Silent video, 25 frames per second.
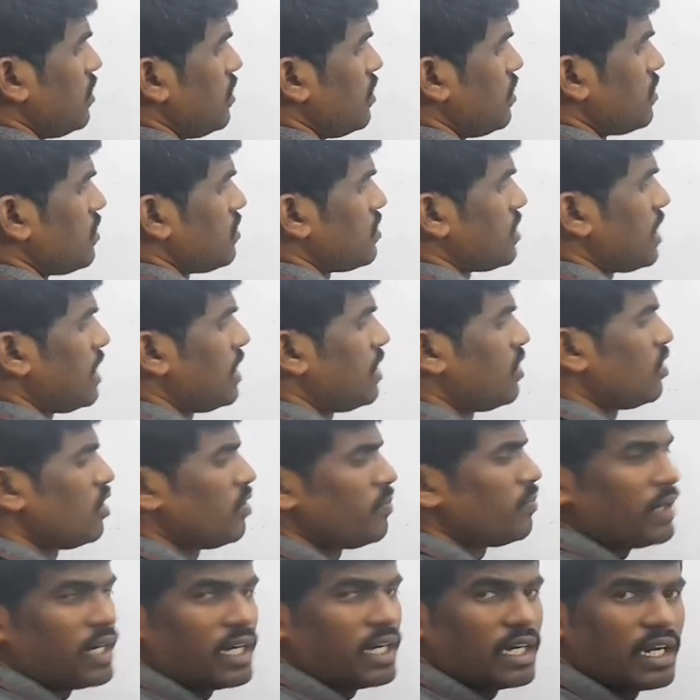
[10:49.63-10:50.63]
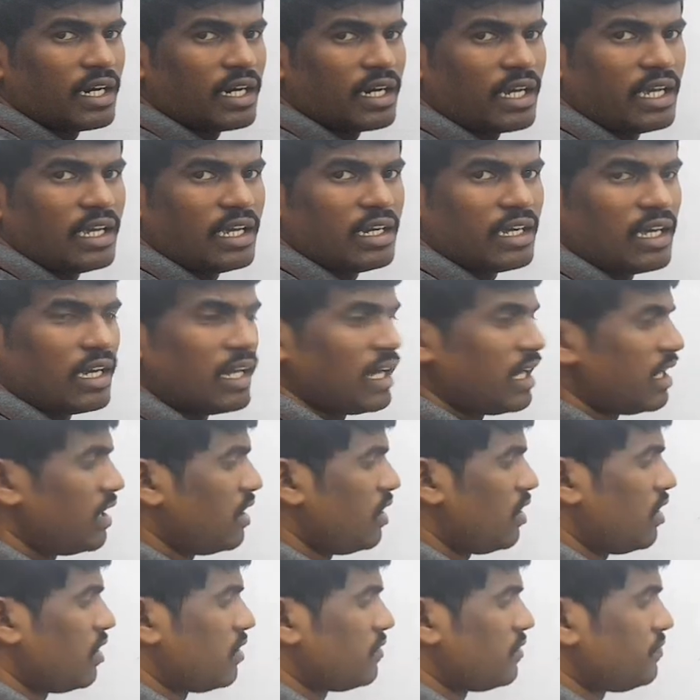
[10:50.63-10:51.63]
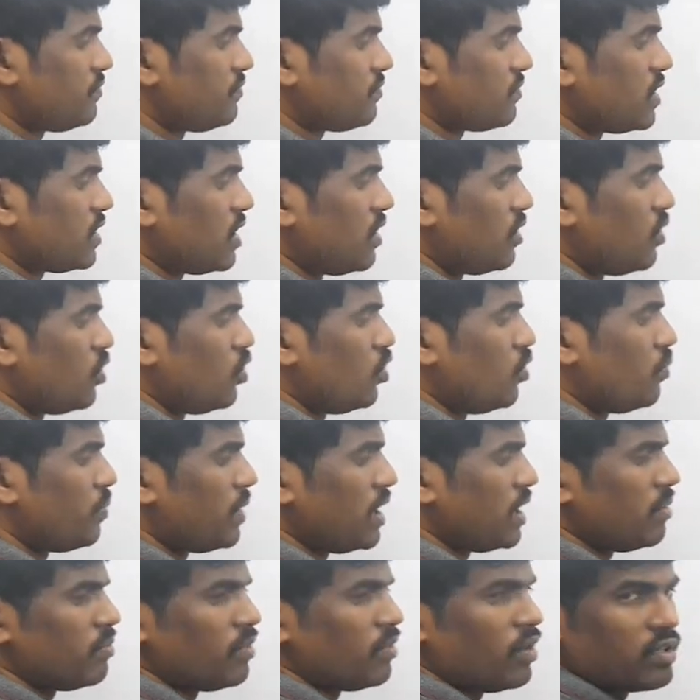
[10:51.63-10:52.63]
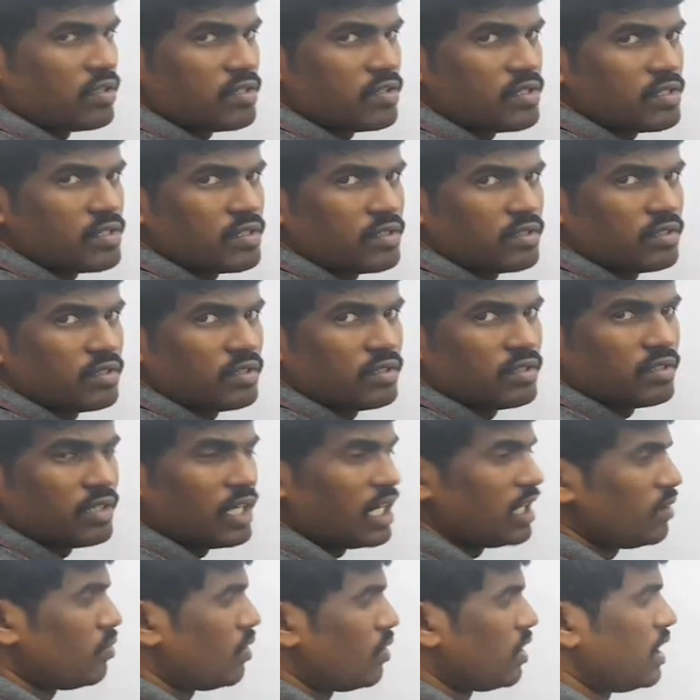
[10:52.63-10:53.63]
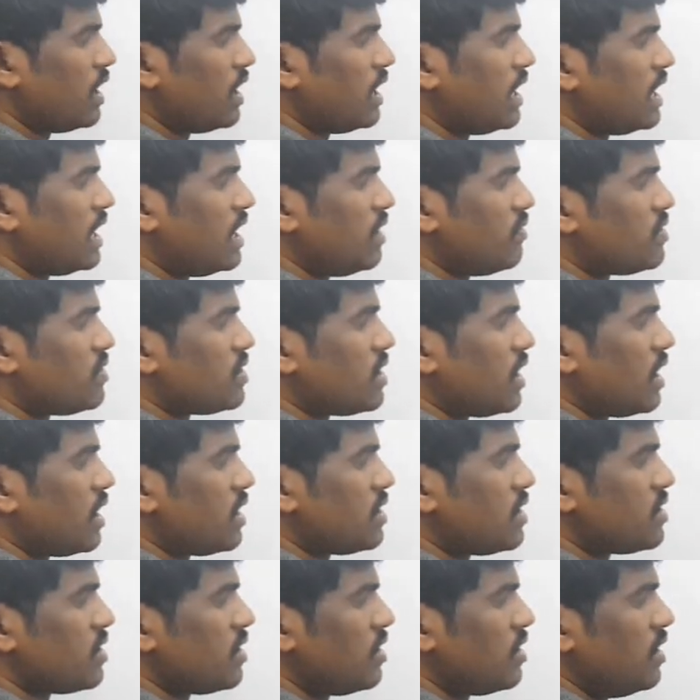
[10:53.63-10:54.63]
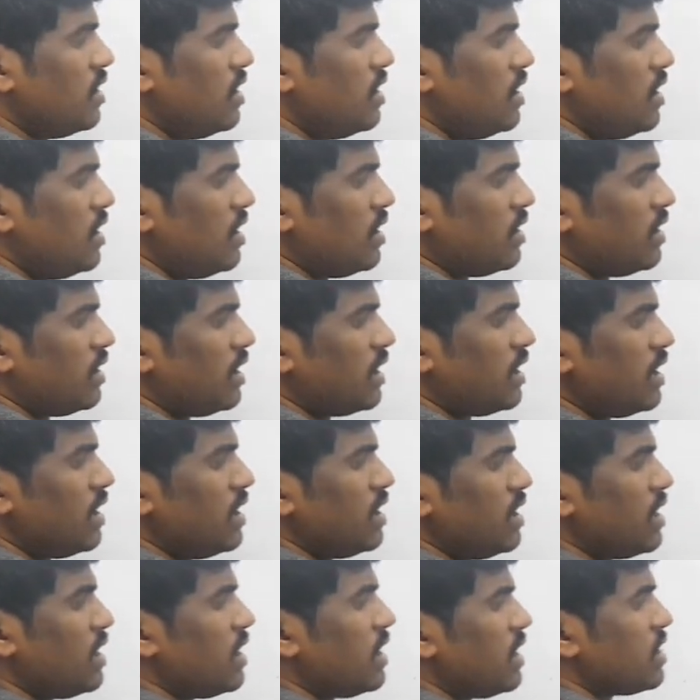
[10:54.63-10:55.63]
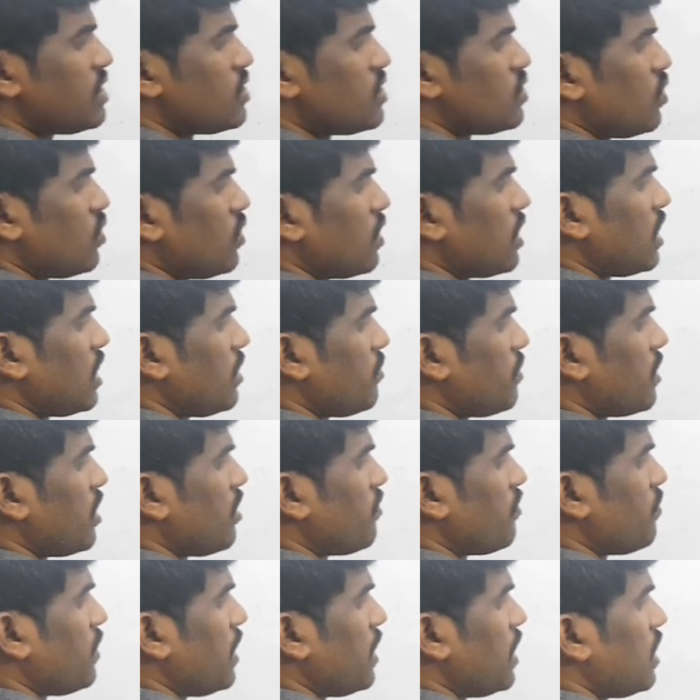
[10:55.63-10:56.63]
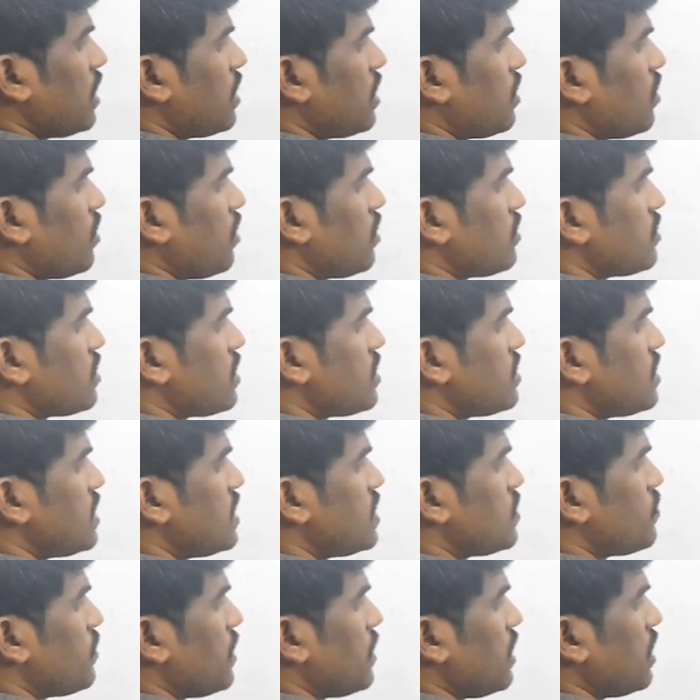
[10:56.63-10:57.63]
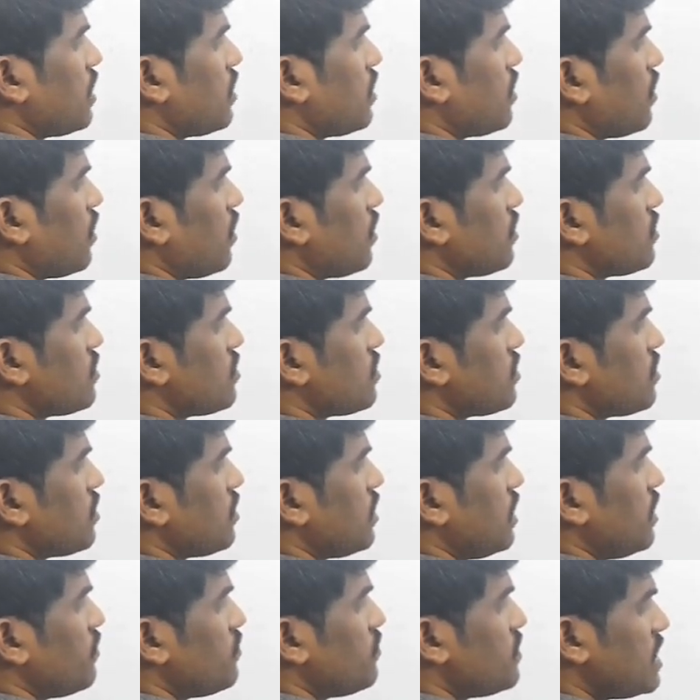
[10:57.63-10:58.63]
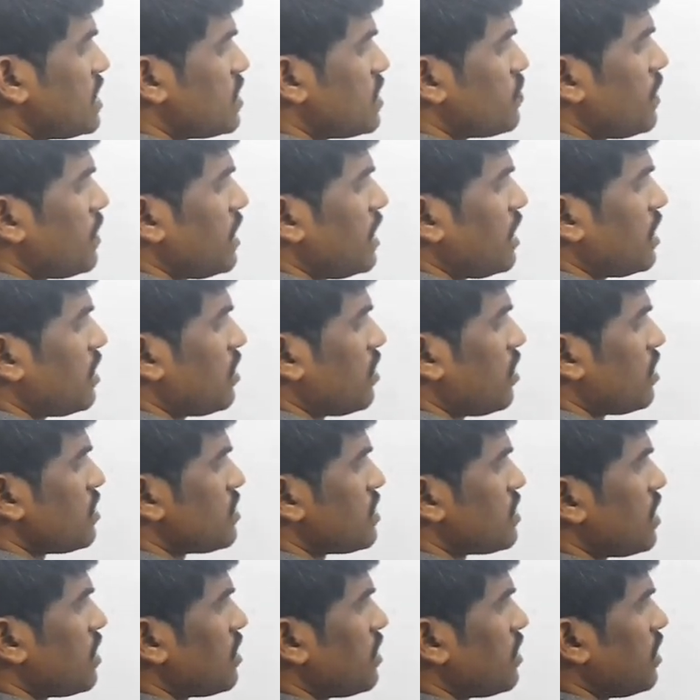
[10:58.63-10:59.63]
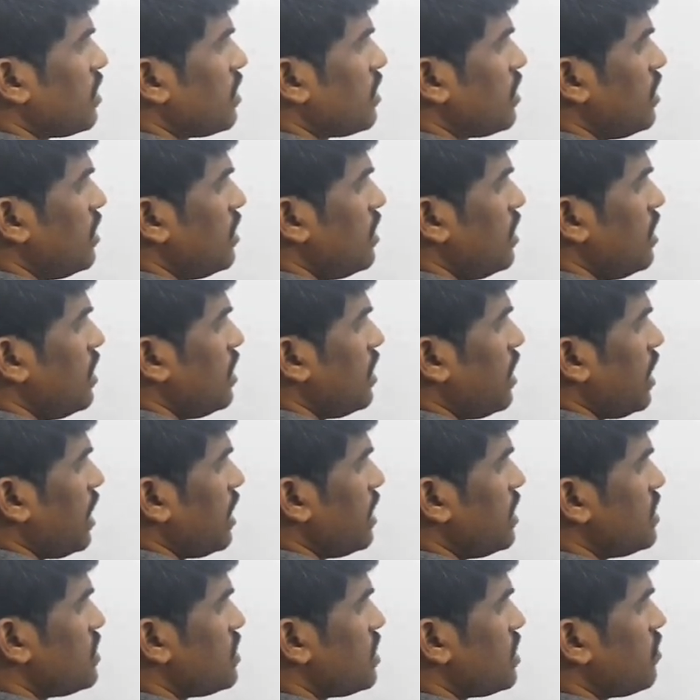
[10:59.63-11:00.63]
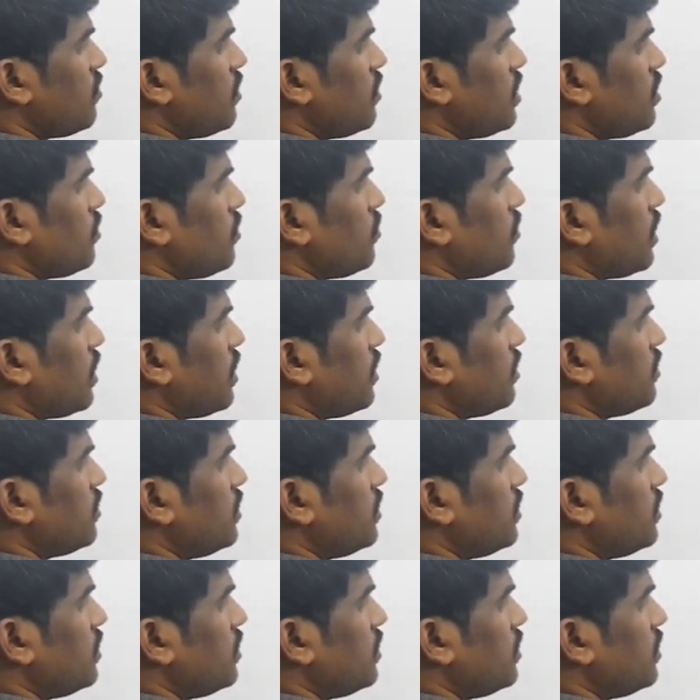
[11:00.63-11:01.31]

Cyclopentadienyl anion, 2 pi bonds and 1 negative charge. That indicates total number of pi electrons are 6 pi electrons. If 6 pi electrons are there, n is equal to 1